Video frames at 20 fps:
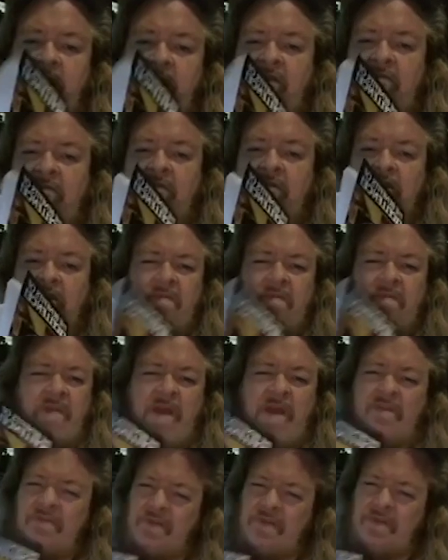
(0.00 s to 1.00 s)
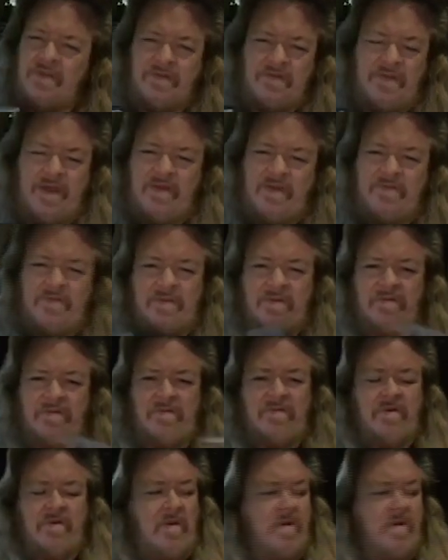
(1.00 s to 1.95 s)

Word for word: Excellent, excellent, excellence.